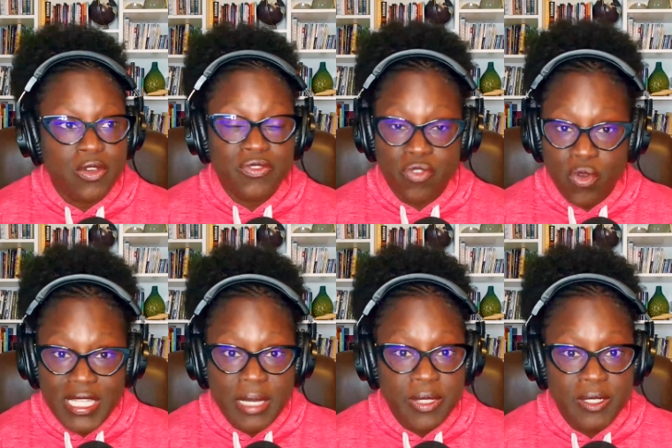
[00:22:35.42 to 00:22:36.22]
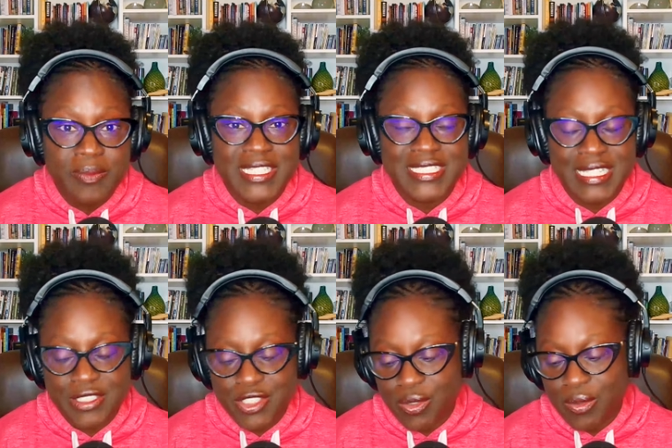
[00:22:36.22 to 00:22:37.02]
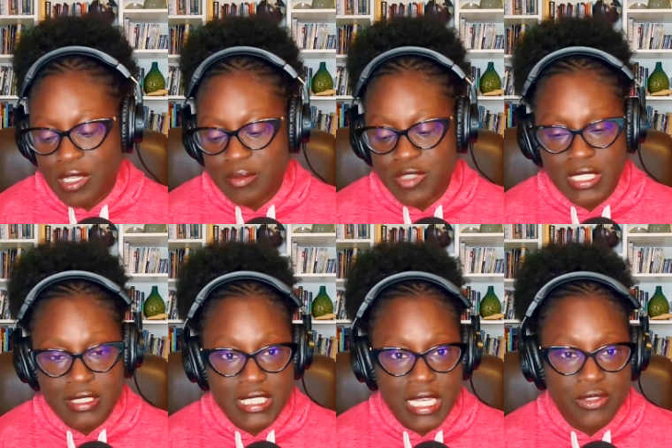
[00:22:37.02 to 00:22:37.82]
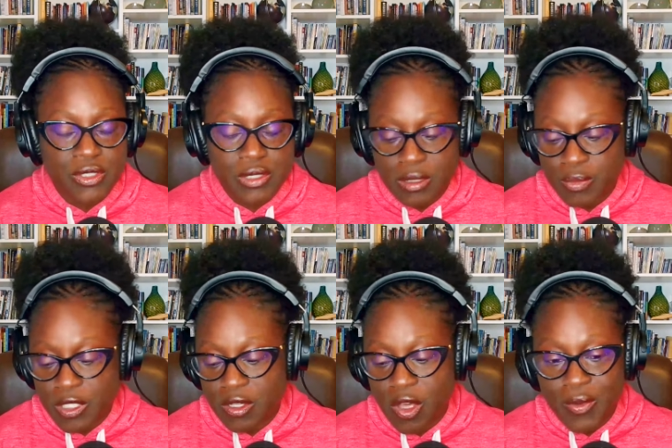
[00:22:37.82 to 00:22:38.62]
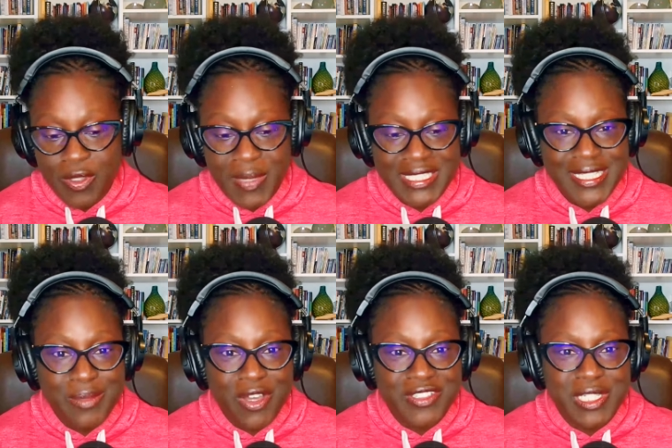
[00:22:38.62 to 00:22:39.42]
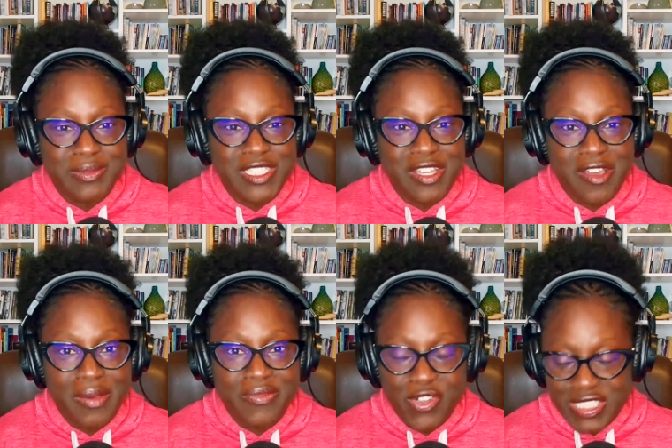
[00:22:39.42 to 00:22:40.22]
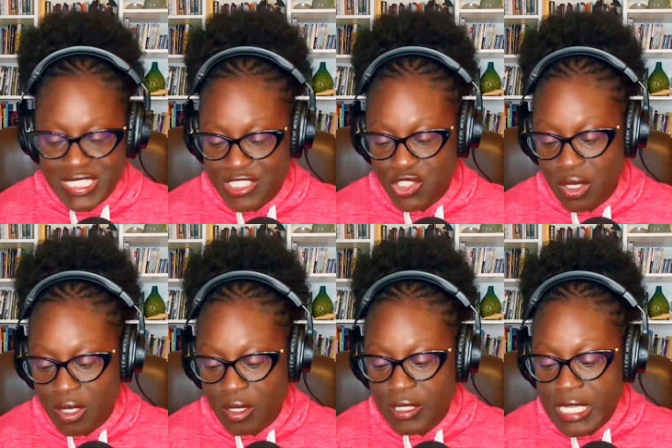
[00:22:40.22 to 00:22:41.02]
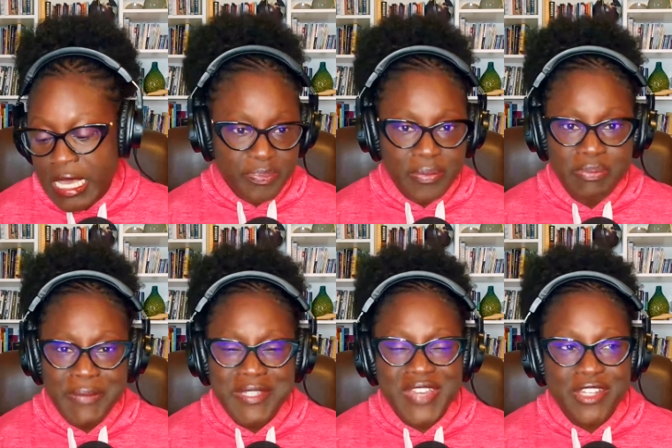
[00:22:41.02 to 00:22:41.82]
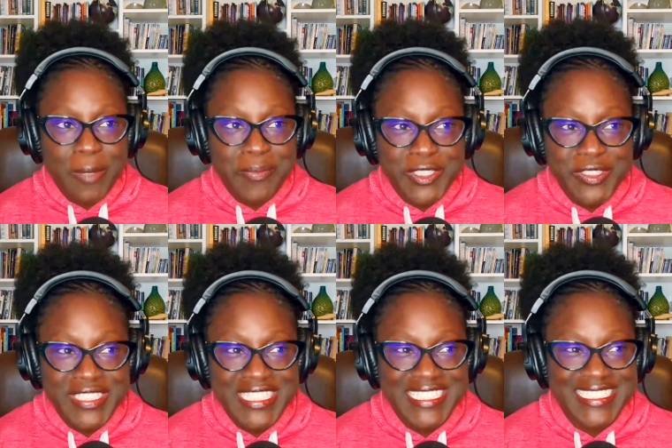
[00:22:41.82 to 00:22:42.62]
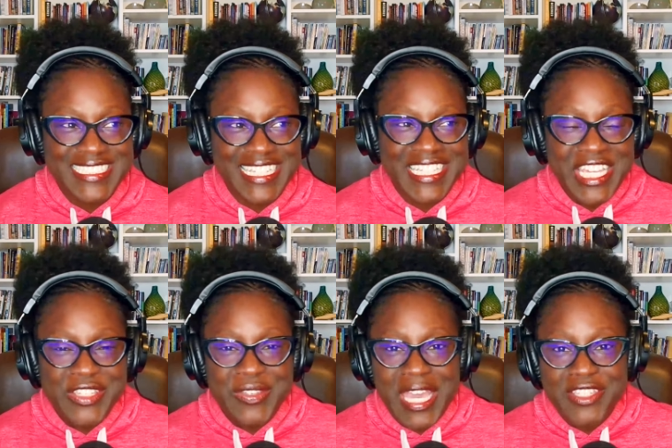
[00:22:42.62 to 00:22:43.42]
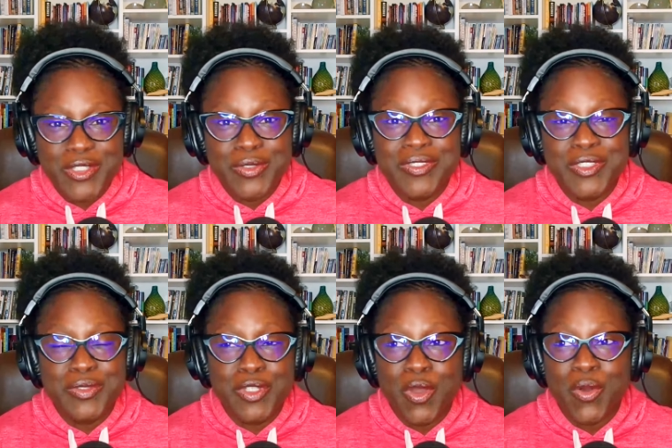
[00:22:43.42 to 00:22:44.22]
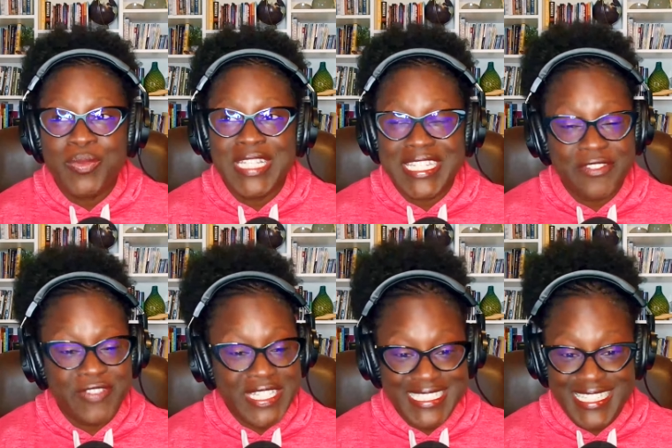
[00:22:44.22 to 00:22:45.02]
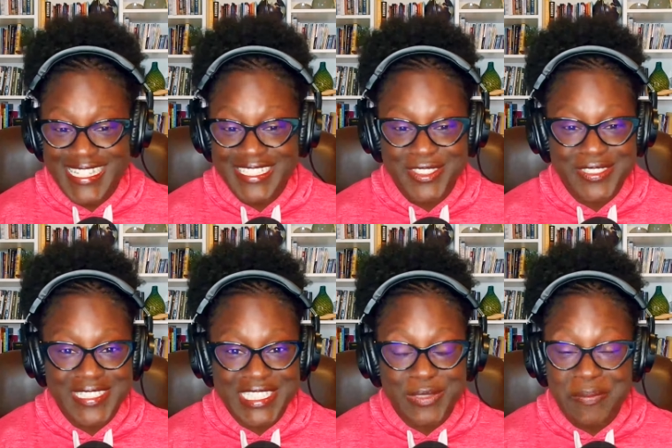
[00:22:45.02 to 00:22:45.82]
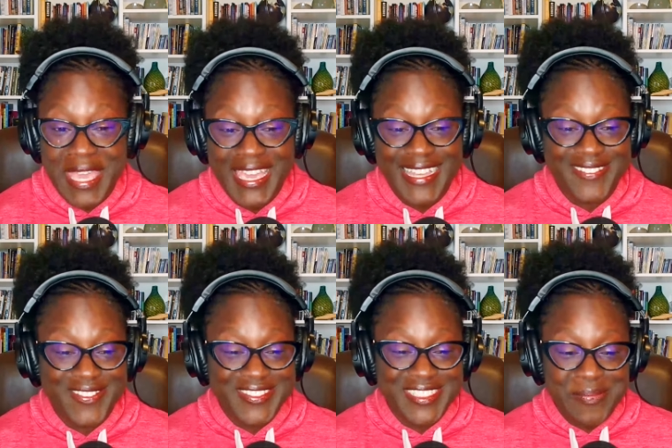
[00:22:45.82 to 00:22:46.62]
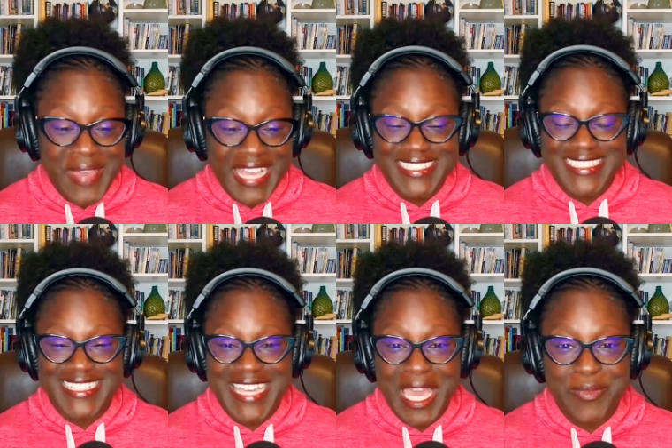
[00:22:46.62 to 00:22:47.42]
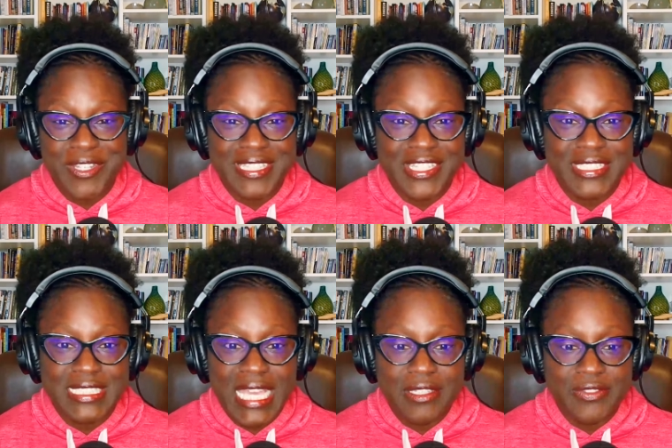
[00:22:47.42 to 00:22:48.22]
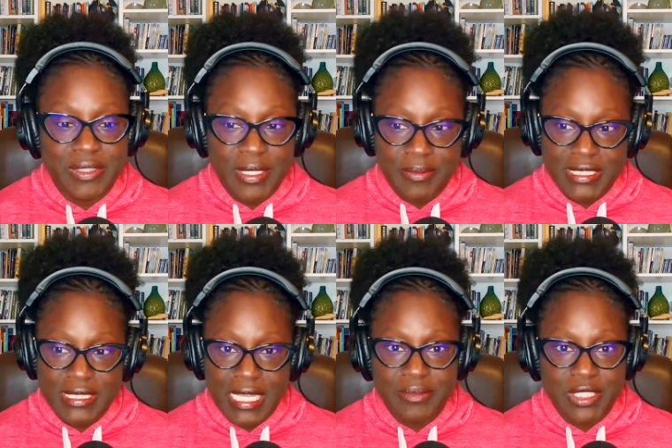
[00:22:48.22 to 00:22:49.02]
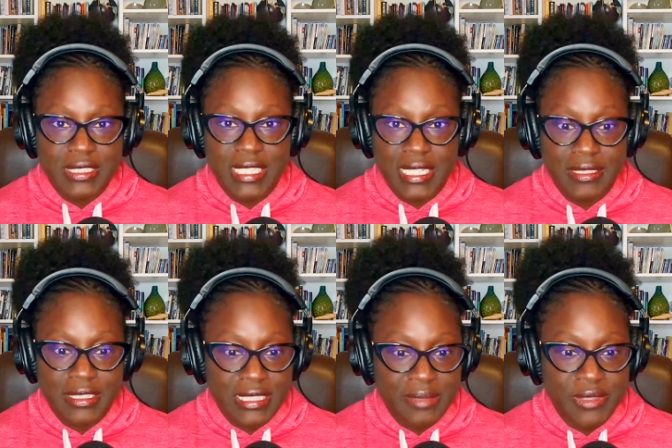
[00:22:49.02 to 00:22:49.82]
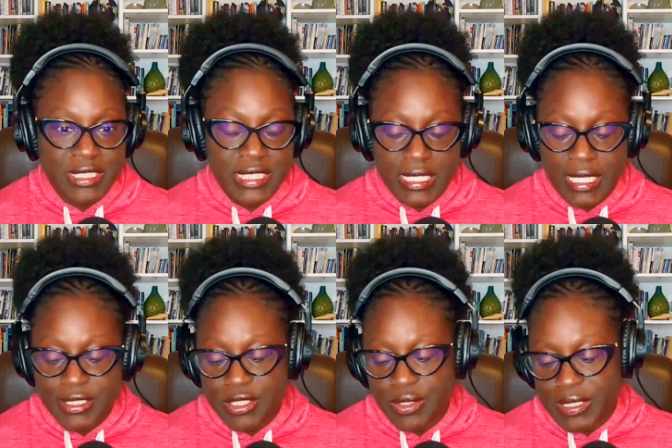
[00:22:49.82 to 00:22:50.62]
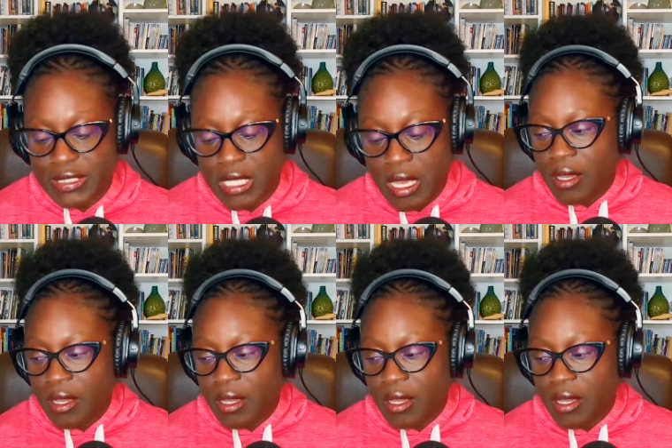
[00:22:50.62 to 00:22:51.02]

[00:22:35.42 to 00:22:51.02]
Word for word: for that purpose. And so come check us out. You can book a call with my team, entremd.com/call. Maybe you've had opportunities that like, if I say yes to this, man, the magic that can happen on the other side of it, maybe it's time to say yes to it.